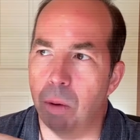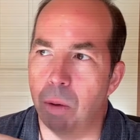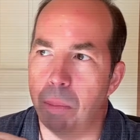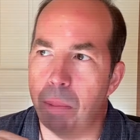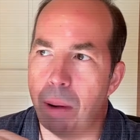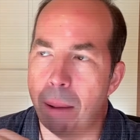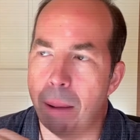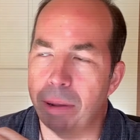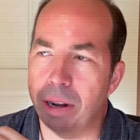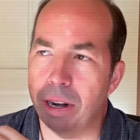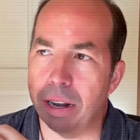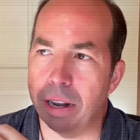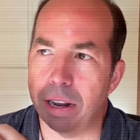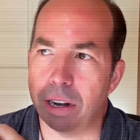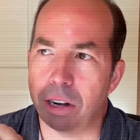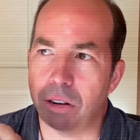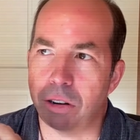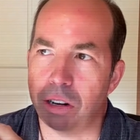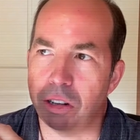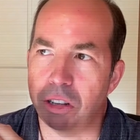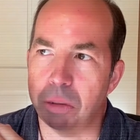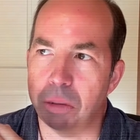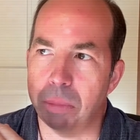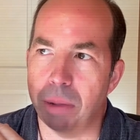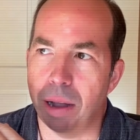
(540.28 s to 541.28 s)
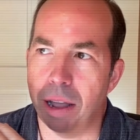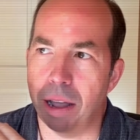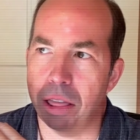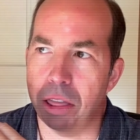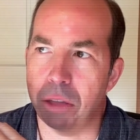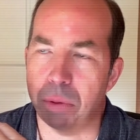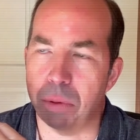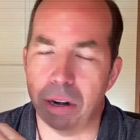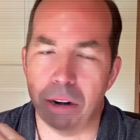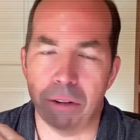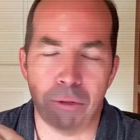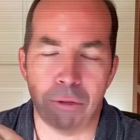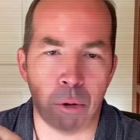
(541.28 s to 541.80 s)
we're probably going to increase it by
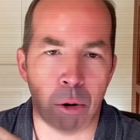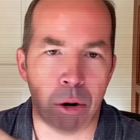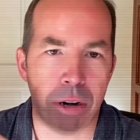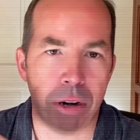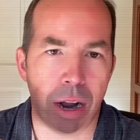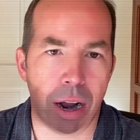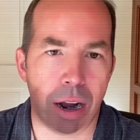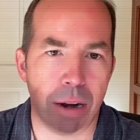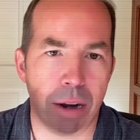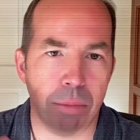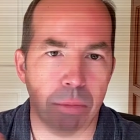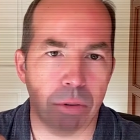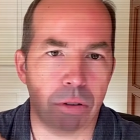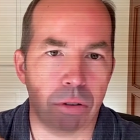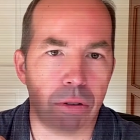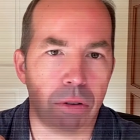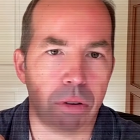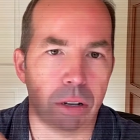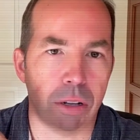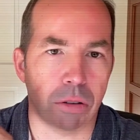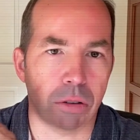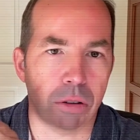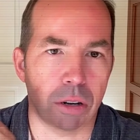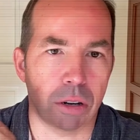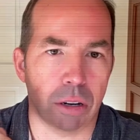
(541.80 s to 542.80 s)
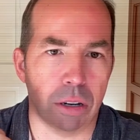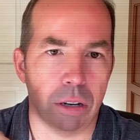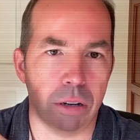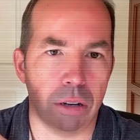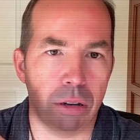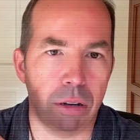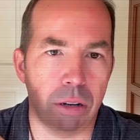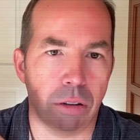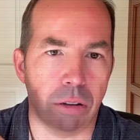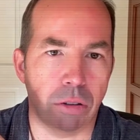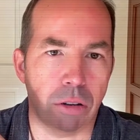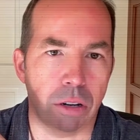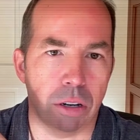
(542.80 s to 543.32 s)
three to four times its current
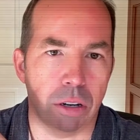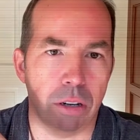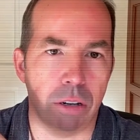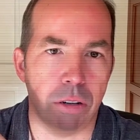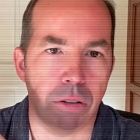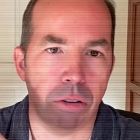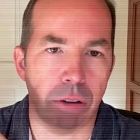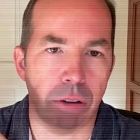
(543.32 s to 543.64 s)
its current